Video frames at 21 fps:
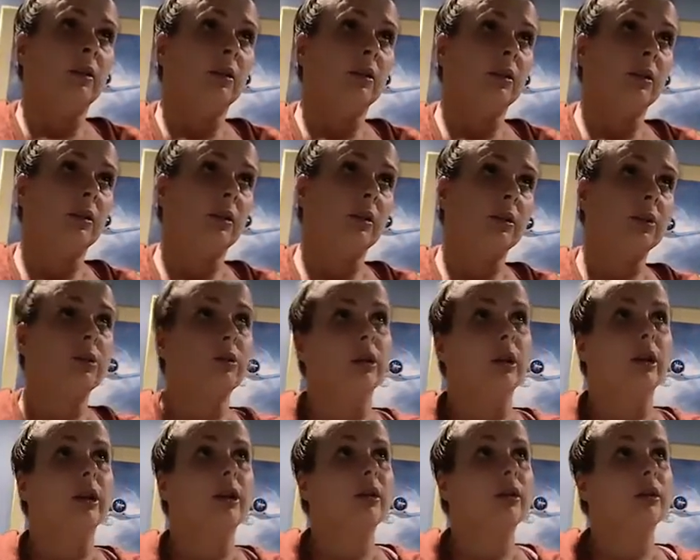I'll do like
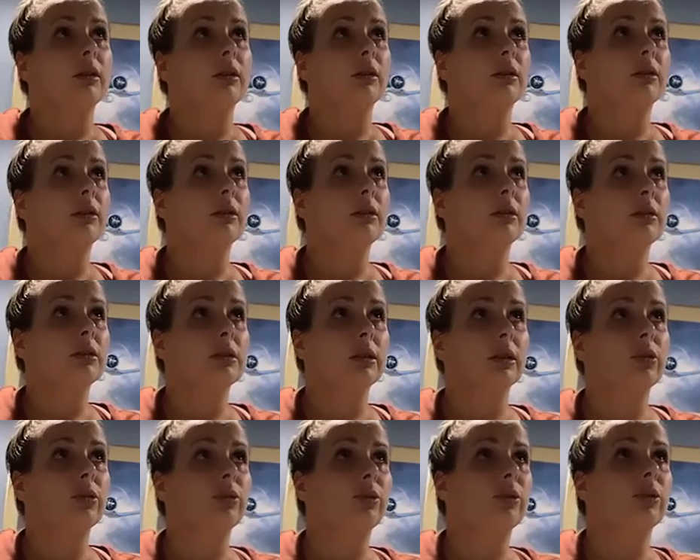2nd or
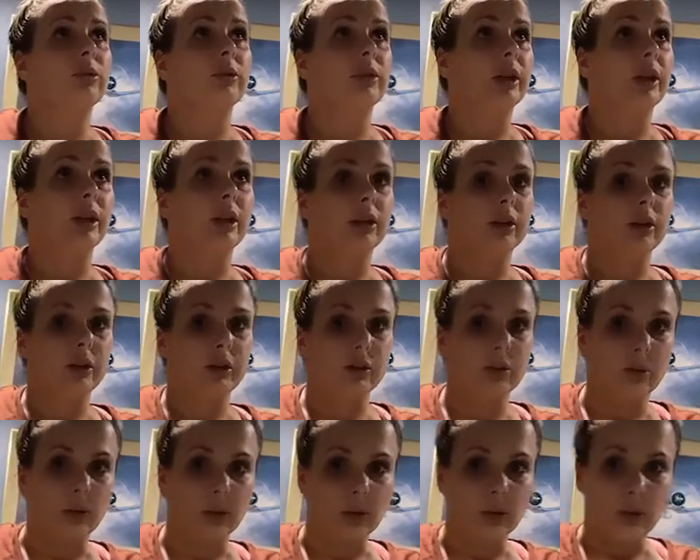3rd day hair
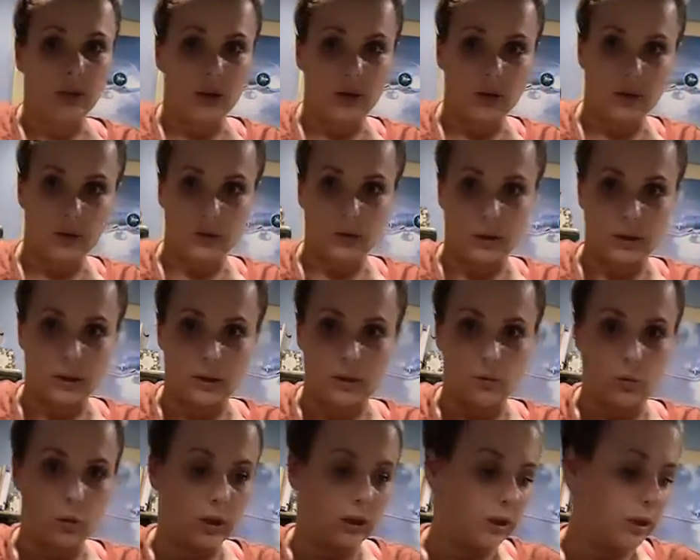with like curling and
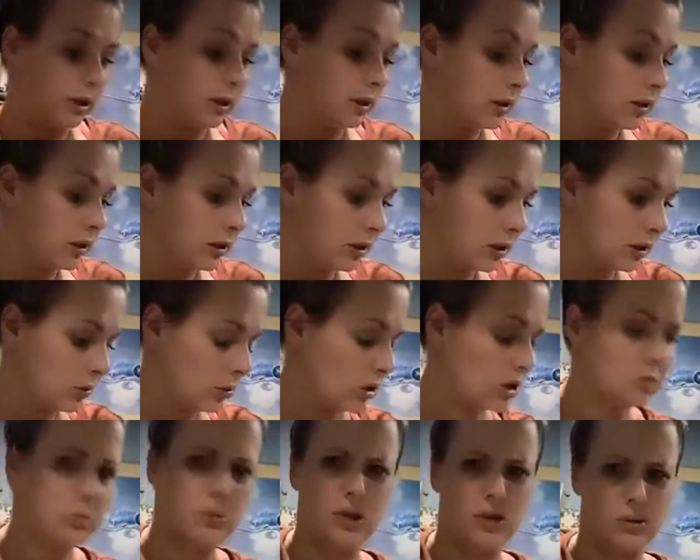whatnot. I wash my
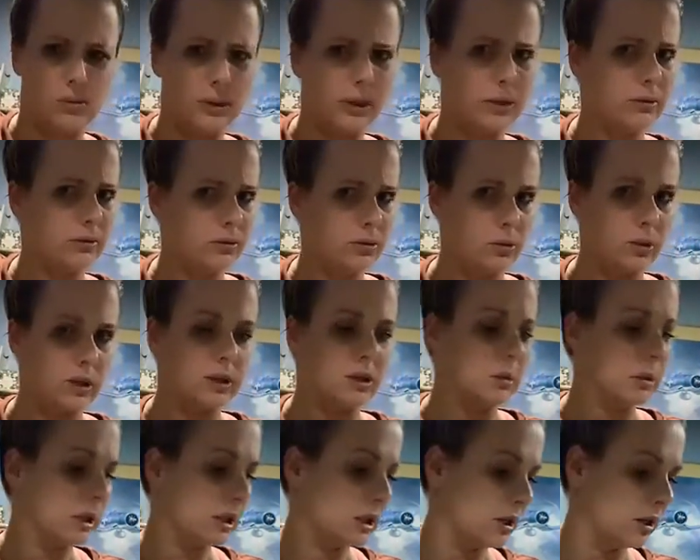hair about twice a
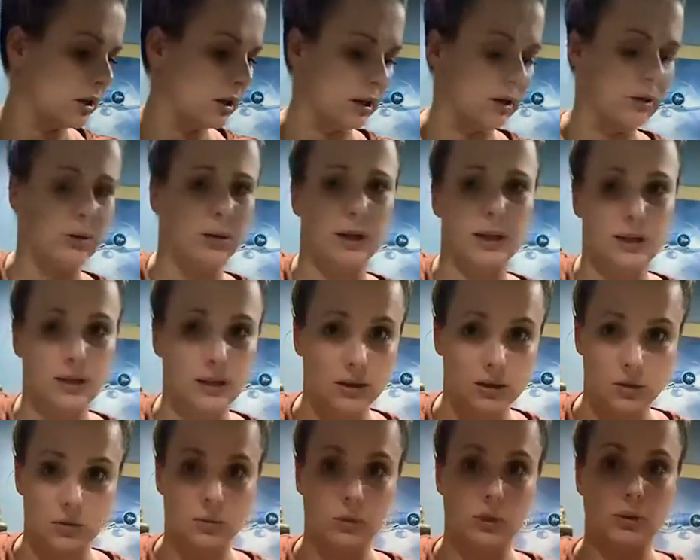week. I know that sounds
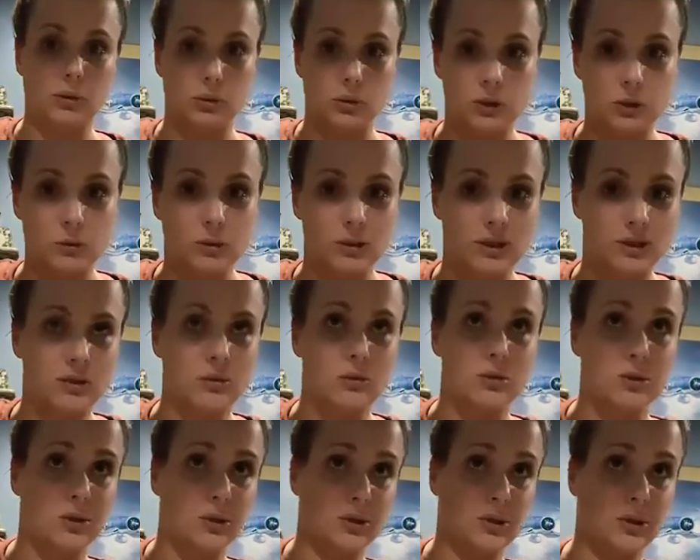really gross, but as soon as
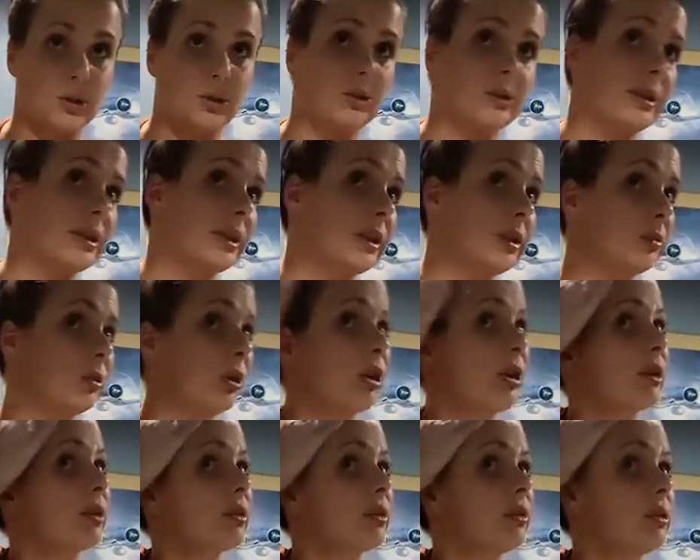you start using these
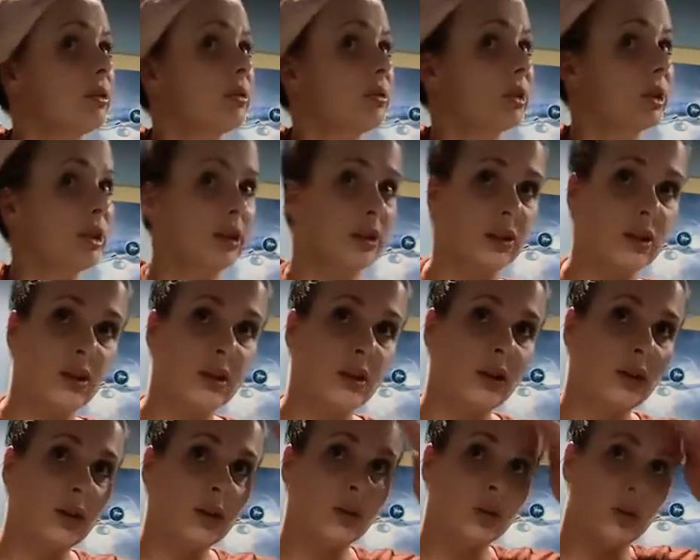products, you don't get
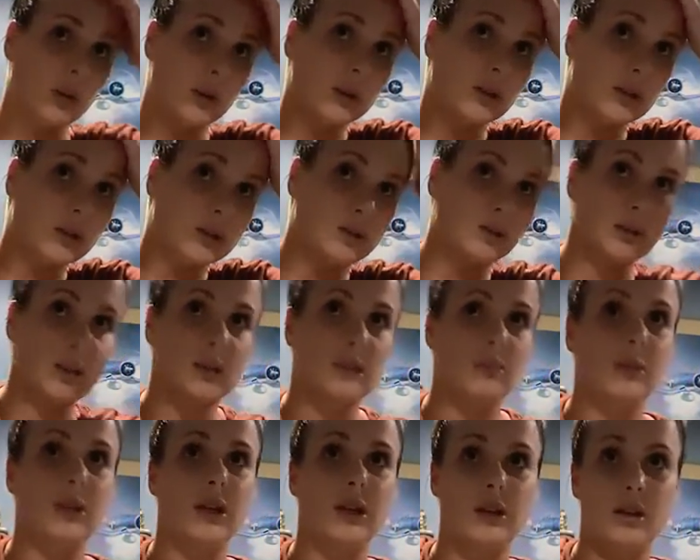oily as fast. My
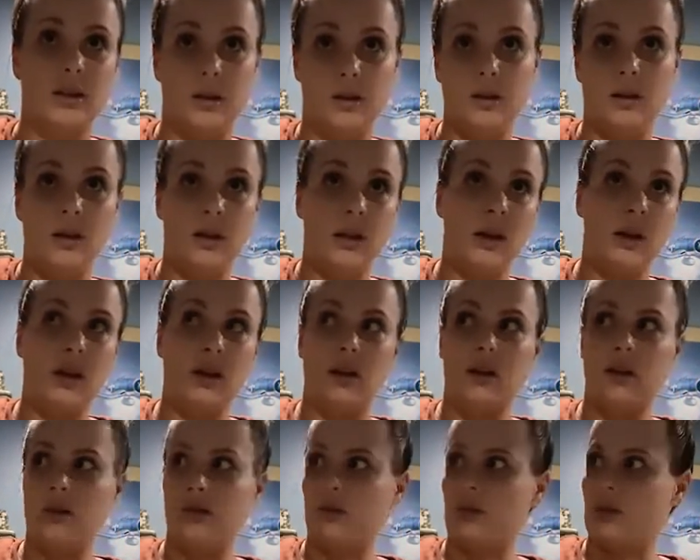hair
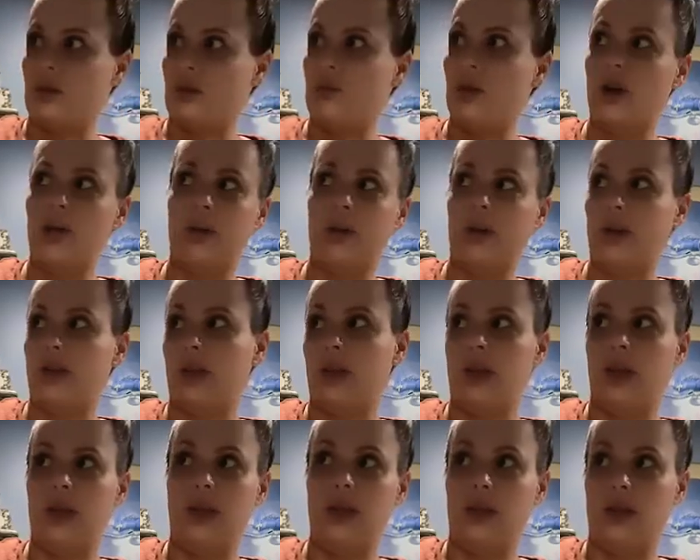was probably on like
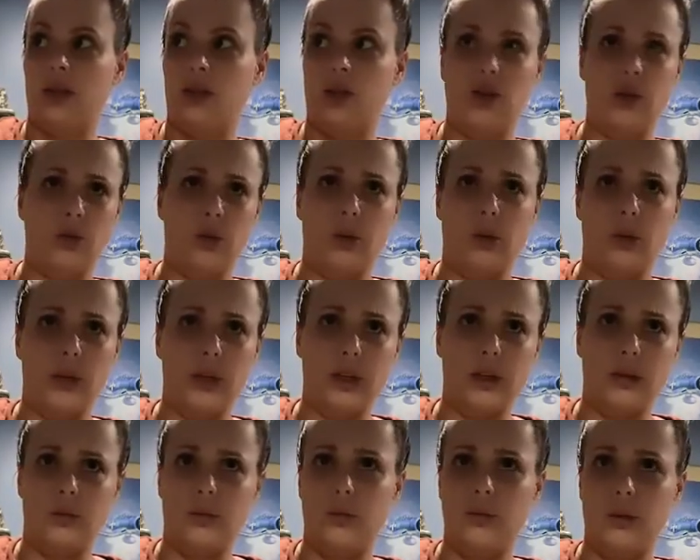day 2 already, or
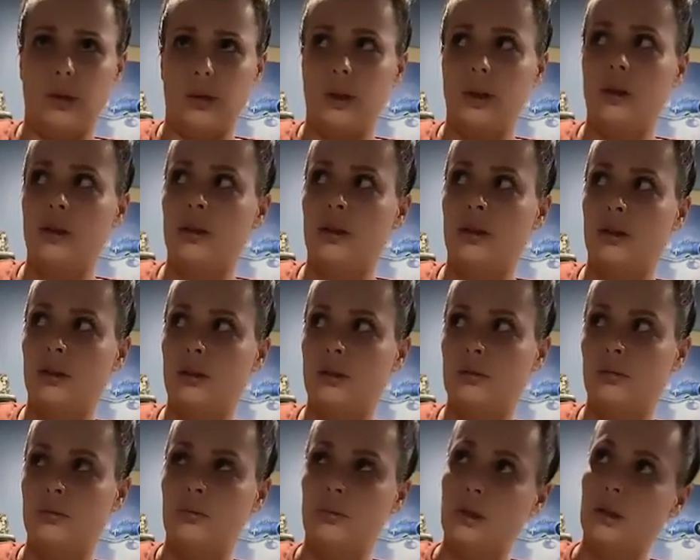3.
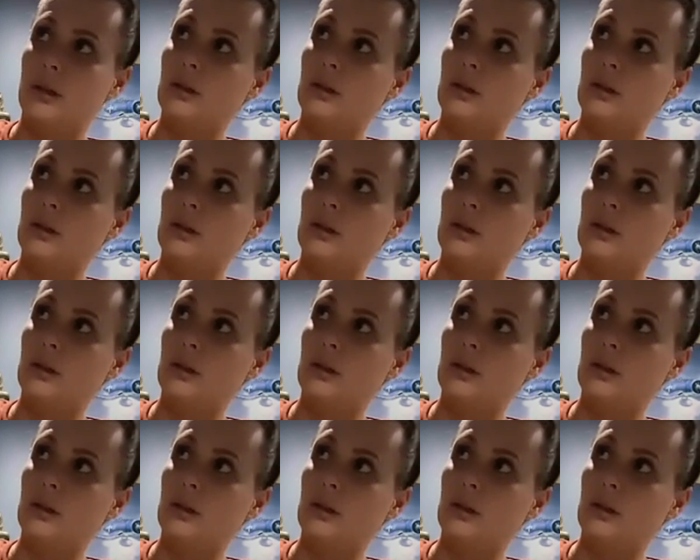Wait,